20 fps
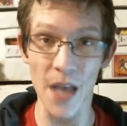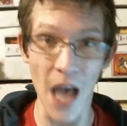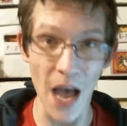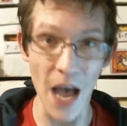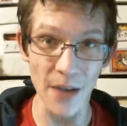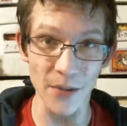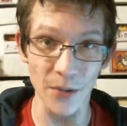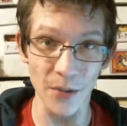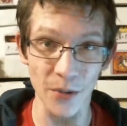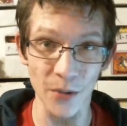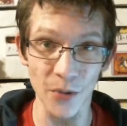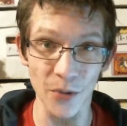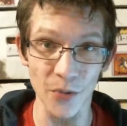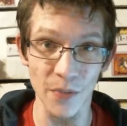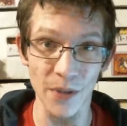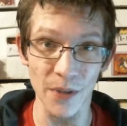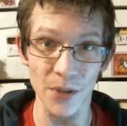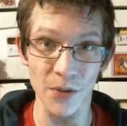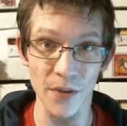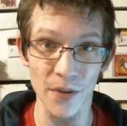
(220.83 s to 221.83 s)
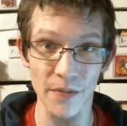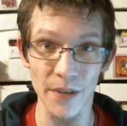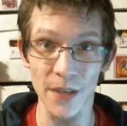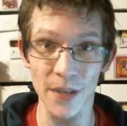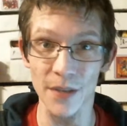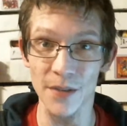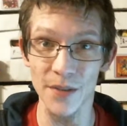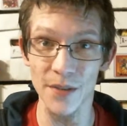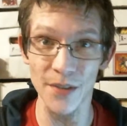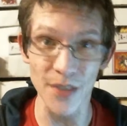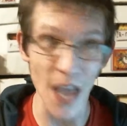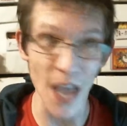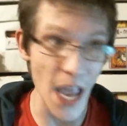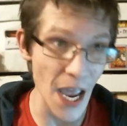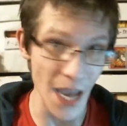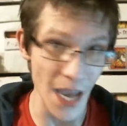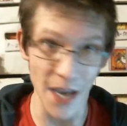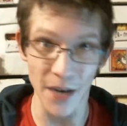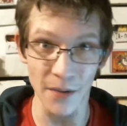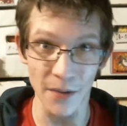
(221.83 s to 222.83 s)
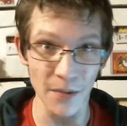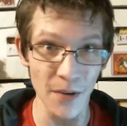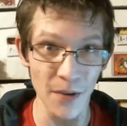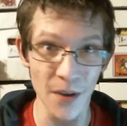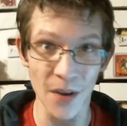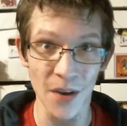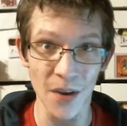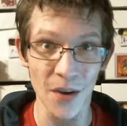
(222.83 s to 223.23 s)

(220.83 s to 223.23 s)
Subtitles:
Castle, who's been driven insane,